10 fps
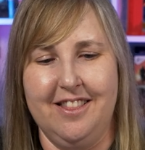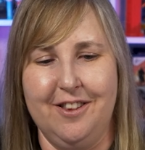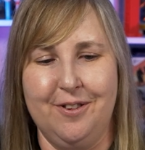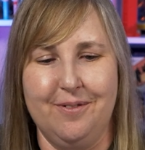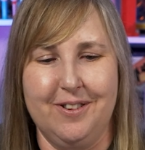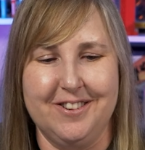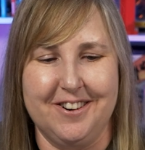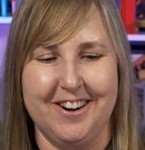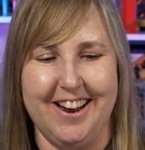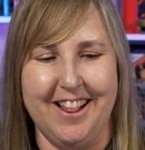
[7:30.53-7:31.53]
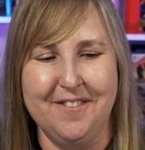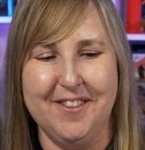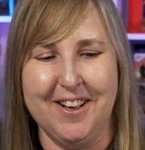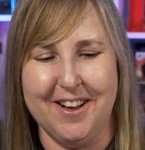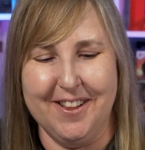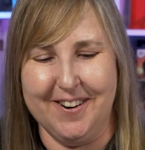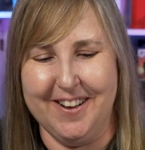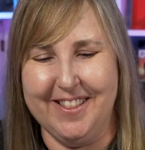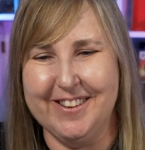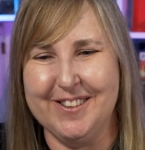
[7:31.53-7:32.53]
This one's great. I love the color
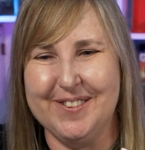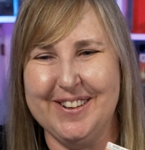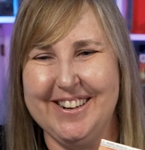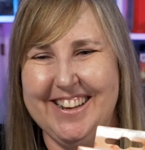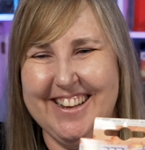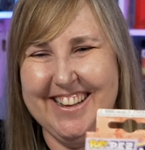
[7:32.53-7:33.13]
on this one.